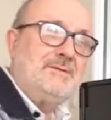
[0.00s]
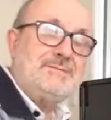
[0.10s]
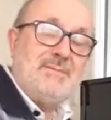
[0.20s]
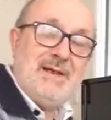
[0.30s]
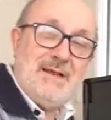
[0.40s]

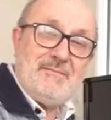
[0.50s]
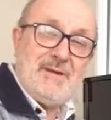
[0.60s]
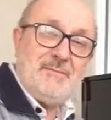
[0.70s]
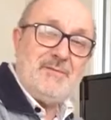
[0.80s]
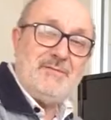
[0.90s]
Just play
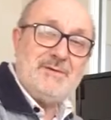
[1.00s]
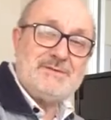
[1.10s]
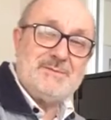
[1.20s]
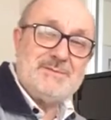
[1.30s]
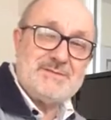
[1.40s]
around with your
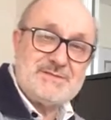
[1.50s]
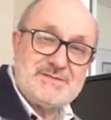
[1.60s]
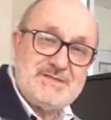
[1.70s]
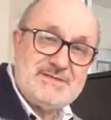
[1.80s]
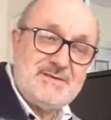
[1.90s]
instrument.
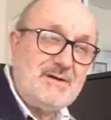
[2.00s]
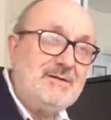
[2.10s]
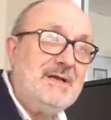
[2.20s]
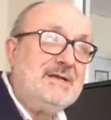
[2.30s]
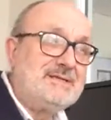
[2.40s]
Just sit
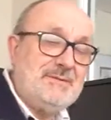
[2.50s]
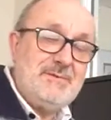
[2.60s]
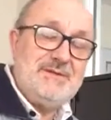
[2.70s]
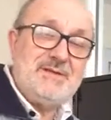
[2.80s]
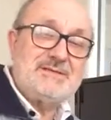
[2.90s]

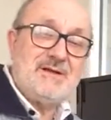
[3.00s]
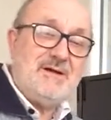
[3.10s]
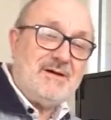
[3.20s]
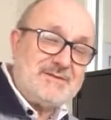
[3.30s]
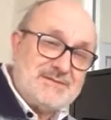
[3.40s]
with your
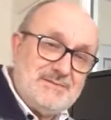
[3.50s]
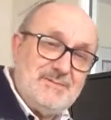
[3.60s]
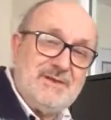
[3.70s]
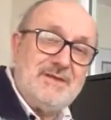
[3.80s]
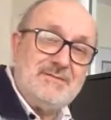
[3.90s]
guitar, sit
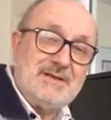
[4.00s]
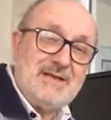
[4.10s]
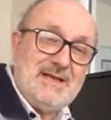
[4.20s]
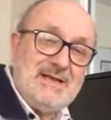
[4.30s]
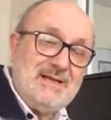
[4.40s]
with your
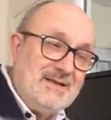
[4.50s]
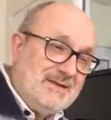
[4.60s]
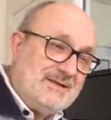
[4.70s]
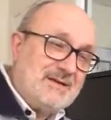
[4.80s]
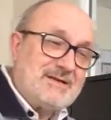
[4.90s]
ukulele,
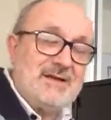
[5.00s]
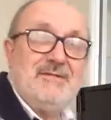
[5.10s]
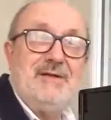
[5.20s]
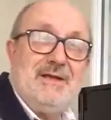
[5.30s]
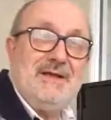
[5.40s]
your
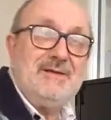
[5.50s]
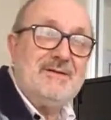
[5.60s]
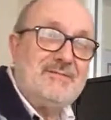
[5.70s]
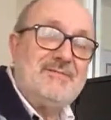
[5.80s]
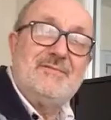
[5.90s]
clarinet,
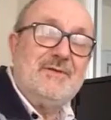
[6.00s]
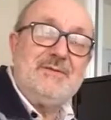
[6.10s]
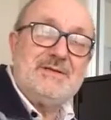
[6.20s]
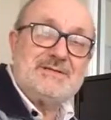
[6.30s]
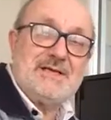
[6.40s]
your
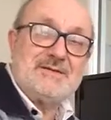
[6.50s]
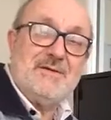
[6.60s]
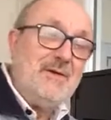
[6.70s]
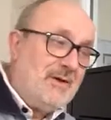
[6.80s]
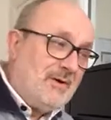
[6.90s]
flute, your
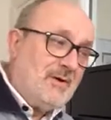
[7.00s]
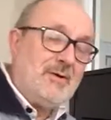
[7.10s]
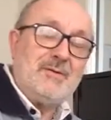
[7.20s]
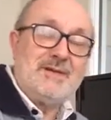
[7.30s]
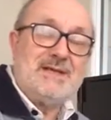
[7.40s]
saxophone,
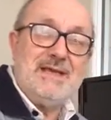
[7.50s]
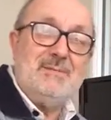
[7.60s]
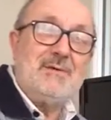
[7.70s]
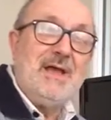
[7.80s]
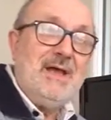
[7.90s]
or at the
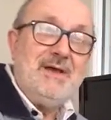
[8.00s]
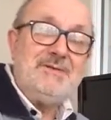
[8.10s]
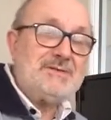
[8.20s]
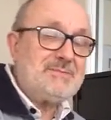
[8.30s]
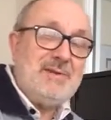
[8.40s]
keyboard,
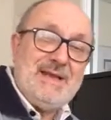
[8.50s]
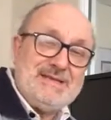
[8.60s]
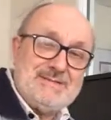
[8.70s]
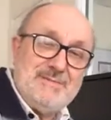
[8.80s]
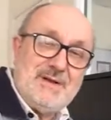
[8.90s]
and just play
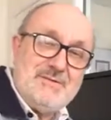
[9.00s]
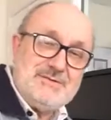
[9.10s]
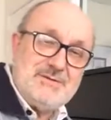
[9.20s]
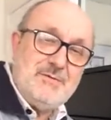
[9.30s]
some notes.